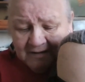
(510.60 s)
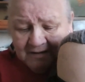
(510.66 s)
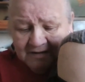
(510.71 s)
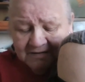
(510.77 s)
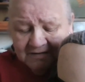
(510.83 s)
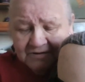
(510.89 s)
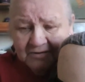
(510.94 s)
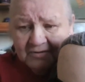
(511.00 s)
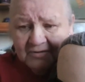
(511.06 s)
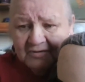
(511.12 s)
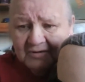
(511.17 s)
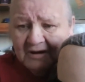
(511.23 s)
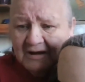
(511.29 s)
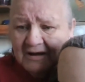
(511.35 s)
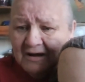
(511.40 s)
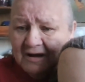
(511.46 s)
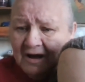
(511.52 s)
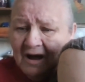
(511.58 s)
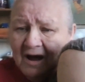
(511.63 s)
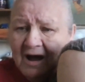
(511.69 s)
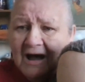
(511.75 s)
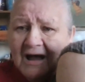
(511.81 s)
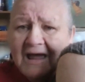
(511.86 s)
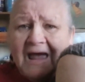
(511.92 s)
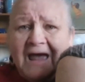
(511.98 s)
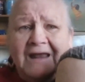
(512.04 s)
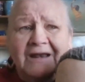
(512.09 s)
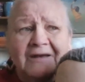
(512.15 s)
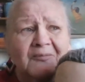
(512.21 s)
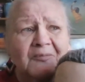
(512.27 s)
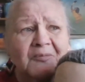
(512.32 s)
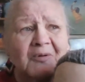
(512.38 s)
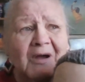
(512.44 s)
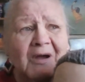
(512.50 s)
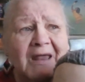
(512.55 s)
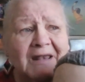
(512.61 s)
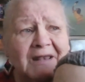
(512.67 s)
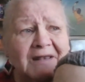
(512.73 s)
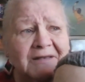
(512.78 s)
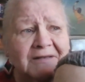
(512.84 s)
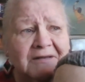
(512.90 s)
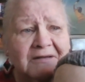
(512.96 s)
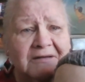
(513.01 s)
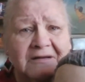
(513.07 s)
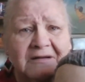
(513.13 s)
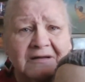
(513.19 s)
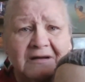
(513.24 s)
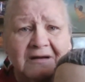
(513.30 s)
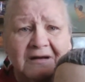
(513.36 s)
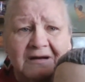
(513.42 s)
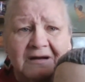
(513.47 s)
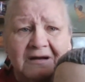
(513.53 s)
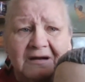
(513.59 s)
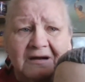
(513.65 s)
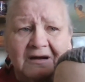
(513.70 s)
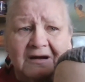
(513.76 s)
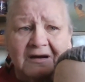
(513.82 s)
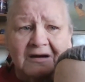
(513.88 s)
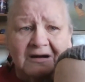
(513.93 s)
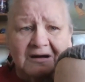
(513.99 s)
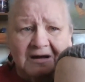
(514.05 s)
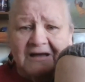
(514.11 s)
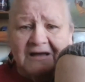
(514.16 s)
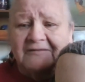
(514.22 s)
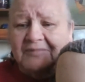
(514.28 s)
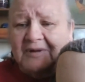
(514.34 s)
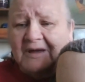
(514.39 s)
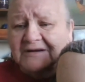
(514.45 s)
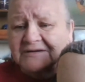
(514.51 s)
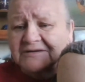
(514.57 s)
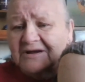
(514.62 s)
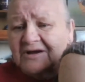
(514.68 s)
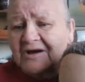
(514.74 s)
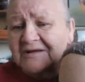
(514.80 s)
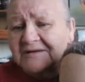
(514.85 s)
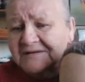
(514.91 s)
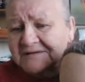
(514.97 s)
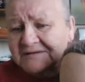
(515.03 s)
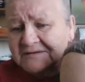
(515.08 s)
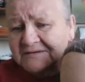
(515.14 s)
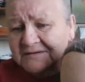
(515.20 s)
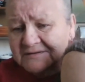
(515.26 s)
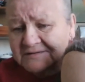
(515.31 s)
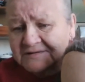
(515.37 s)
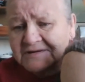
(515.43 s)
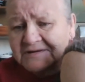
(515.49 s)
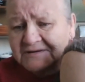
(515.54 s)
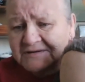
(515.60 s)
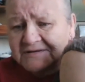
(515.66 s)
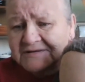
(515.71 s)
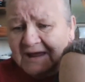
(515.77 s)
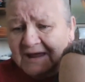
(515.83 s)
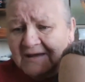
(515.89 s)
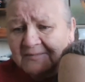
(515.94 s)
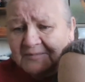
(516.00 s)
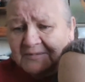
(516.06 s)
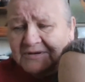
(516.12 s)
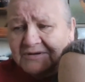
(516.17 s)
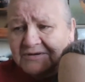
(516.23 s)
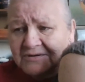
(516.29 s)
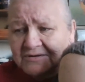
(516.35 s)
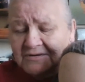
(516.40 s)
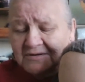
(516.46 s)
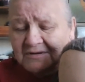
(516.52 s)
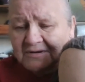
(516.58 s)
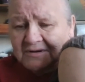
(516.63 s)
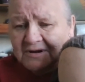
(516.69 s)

So I had a friend. In fact, a cousin, she just happened to